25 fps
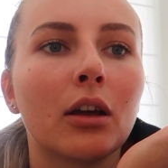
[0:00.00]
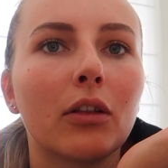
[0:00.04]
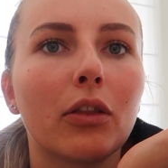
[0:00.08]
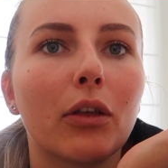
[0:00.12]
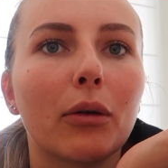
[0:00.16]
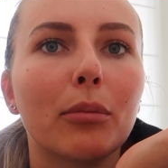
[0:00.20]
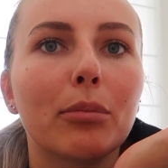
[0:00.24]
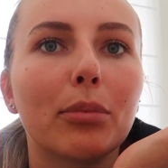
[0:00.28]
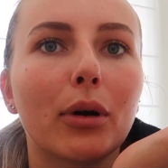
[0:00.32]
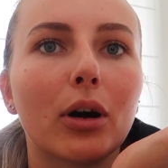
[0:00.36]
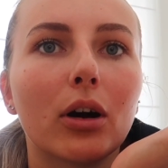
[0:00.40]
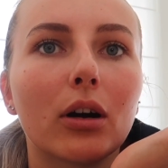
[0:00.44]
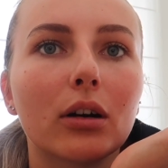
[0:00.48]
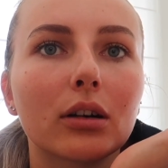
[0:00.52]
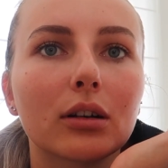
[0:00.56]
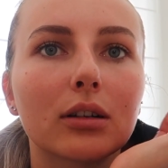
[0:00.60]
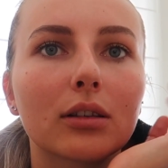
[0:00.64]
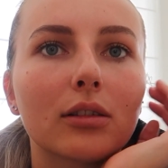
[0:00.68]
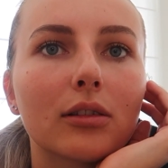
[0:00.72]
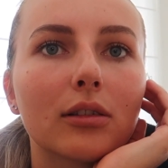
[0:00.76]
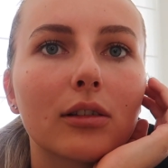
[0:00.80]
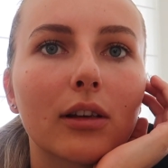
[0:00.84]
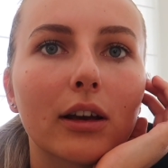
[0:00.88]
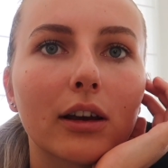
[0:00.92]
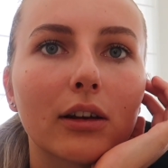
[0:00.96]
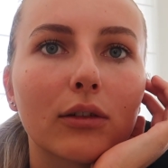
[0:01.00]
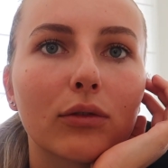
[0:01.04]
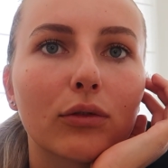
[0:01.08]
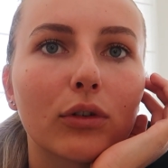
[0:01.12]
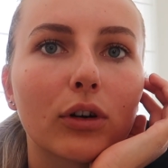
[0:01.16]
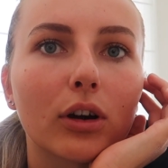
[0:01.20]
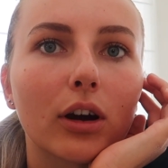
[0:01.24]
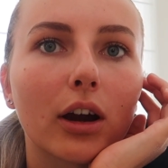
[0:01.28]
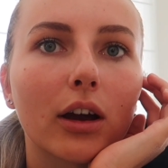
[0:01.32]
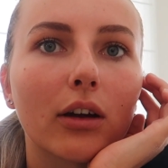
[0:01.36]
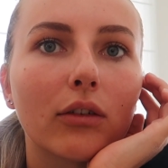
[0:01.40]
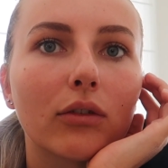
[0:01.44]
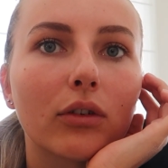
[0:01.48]
the box like
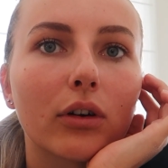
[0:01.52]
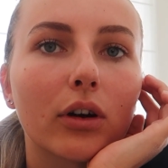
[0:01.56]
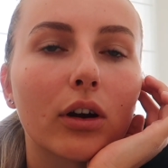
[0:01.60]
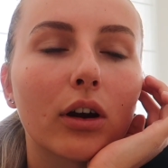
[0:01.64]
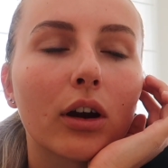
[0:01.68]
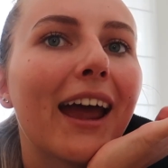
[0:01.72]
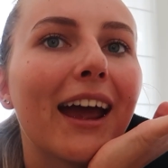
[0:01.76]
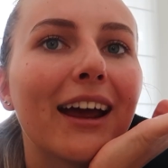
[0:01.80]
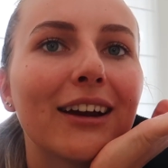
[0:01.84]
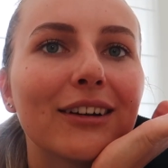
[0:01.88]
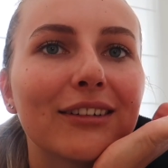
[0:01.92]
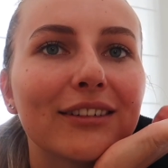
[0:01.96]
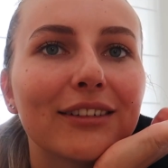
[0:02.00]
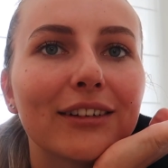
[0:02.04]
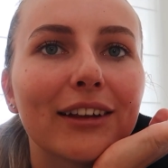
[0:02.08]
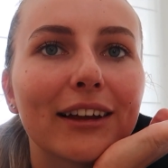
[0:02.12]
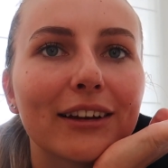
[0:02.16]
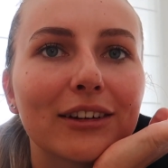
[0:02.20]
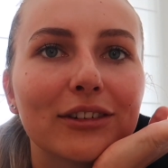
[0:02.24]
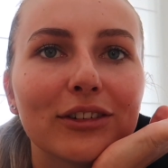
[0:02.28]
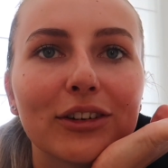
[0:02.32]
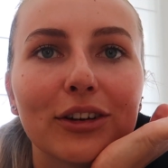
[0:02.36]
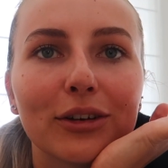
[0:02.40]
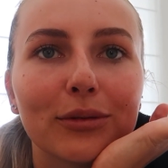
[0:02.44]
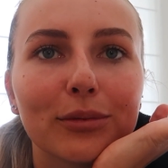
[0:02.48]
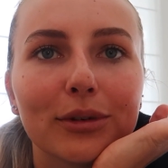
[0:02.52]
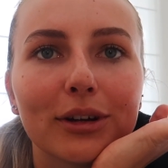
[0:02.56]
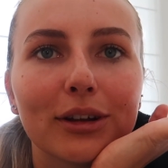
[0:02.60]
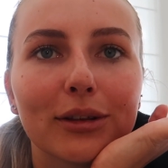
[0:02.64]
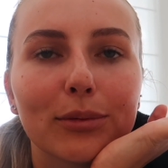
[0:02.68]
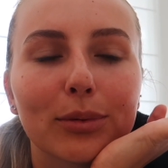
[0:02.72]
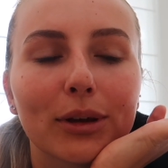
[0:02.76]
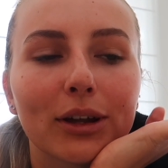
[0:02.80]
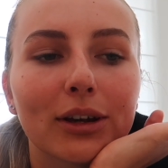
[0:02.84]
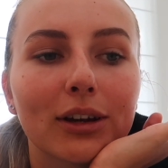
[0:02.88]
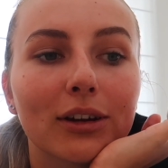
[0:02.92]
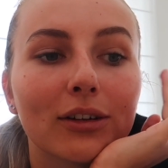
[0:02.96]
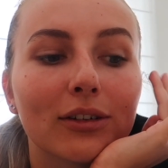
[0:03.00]
forever, and like nobody's
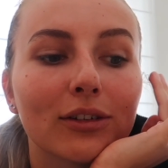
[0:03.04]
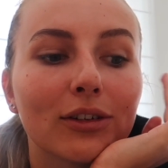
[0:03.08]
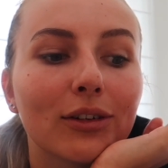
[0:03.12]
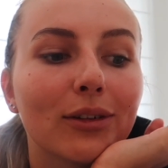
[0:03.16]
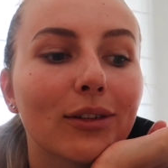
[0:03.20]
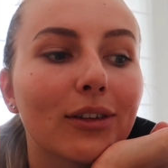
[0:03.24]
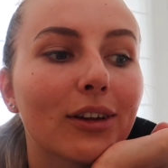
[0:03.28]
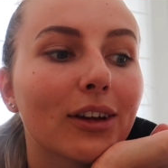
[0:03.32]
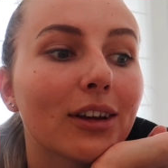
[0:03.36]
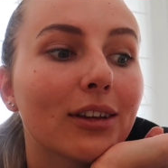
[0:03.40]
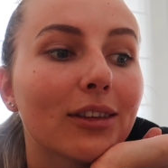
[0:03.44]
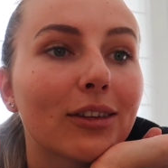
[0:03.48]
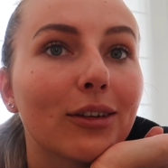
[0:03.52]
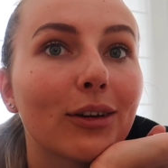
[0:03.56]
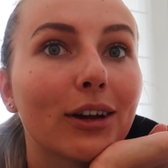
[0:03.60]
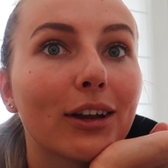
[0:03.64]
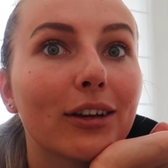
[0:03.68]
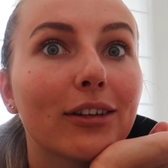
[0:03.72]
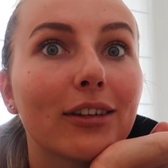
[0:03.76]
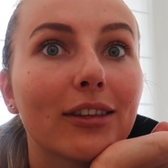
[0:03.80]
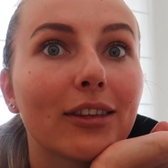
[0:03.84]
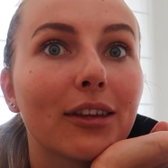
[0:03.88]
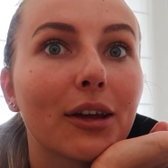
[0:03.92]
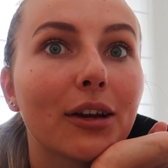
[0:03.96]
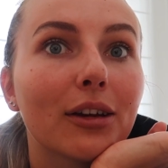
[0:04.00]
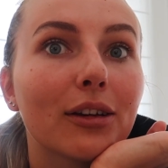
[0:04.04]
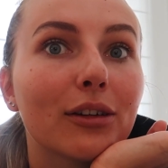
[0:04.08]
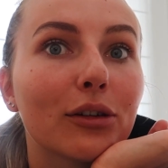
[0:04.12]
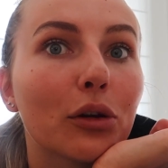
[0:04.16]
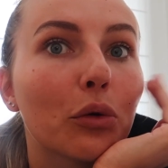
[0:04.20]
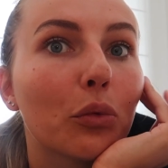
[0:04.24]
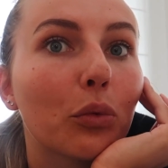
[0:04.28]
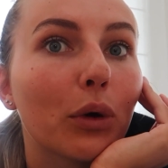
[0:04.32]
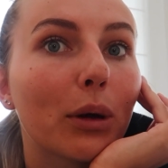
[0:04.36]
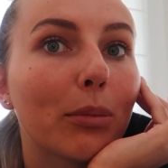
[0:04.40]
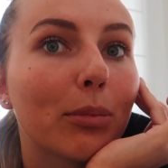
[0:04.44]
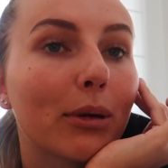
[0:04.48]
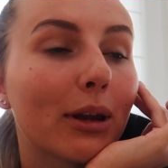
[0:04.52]
planning on using it, so I decided
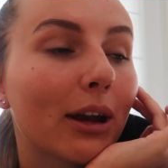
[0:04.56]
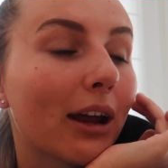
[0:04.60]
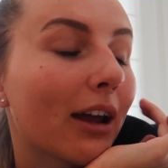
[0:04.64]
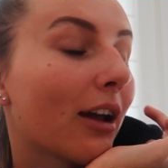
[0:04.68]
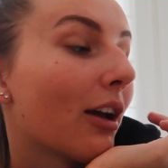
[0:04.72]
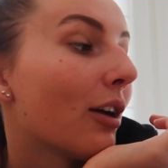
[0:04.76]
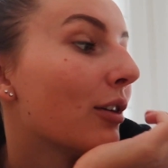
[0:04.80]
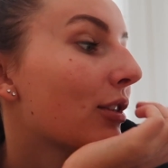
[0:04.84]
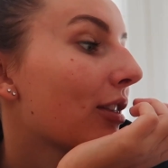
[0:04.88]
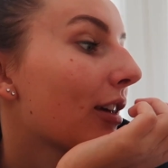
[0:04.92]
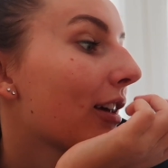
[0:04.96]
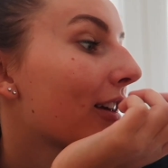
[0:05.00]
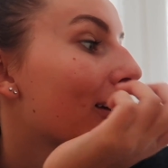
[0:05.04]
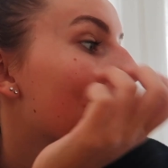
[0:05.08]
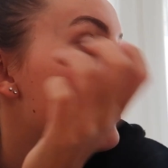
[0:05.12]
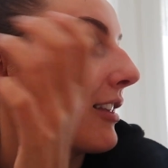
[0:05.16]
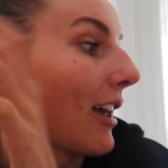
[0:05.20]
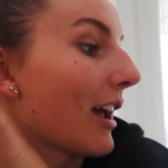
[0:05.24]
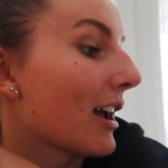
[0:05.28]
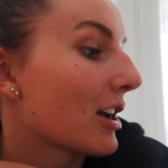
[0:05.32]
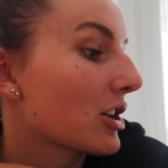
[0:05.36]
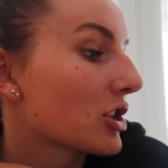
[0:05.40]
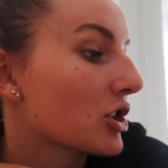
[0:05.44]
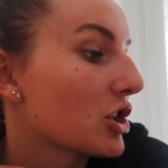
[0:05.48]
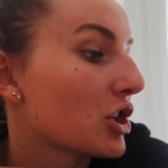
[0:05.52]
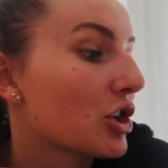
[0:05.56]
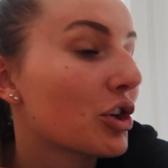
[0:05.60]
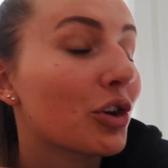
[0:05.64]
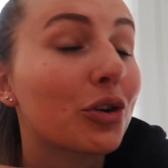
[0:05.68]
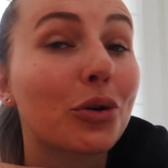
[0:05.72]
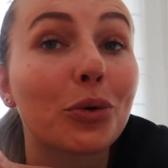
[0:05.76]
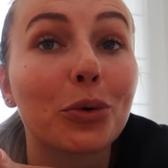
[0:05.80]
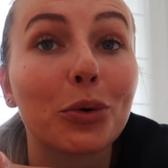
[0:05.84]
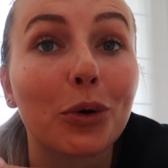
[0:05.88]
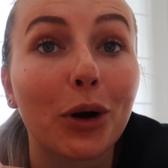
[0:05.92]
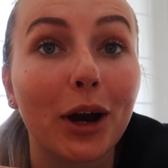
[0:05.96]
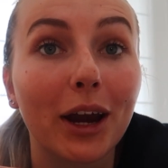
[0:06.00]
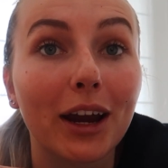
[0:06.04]
to whip it out, and it's actually
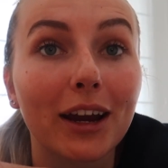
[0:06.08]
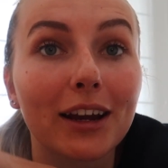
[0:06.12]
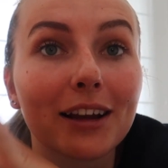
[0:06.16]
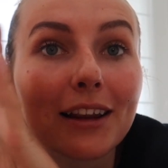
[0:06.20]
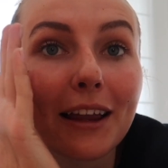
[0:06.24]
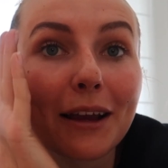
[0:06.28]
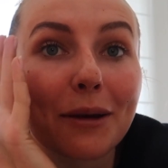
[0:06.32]
great.